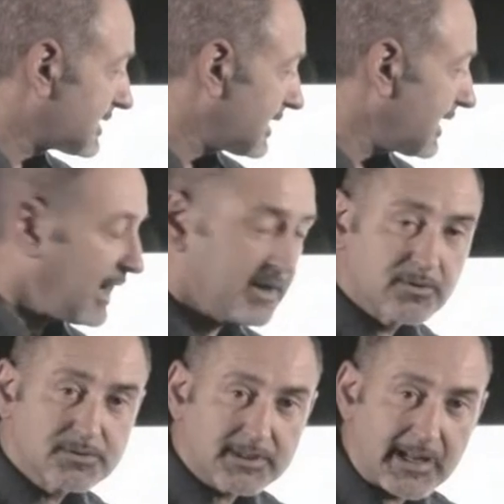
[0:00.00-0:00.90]
the ground,
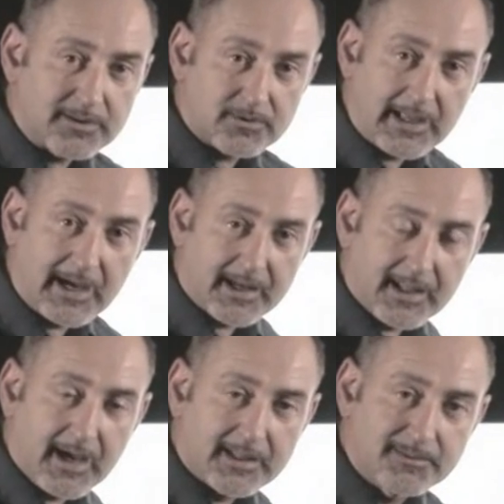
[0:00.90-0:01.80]
triggering
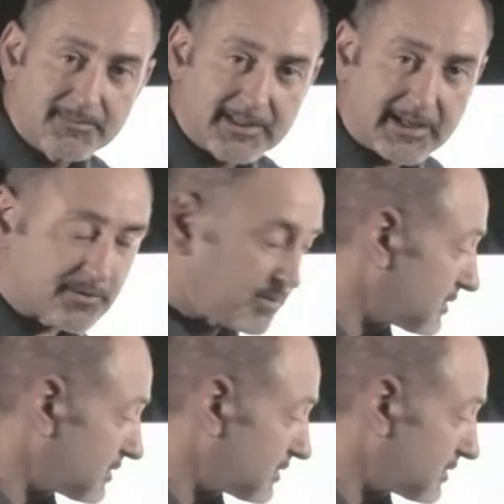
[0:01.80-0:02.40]
the so-called